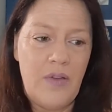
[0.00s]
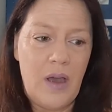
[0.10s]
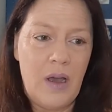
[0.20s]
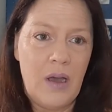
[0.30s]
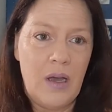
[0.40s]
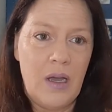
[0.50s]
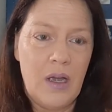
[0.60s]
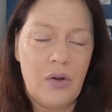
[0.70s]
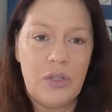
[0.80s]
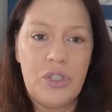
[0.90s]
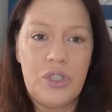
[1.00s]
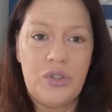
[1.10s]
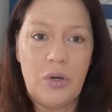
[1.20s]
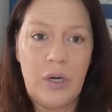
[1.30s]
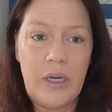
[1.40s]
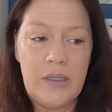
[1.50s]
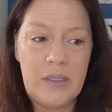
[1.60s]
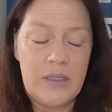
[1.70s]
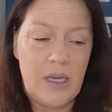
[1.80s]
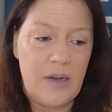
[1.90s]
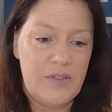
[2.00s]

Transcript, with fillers: uh, a grocery store, inside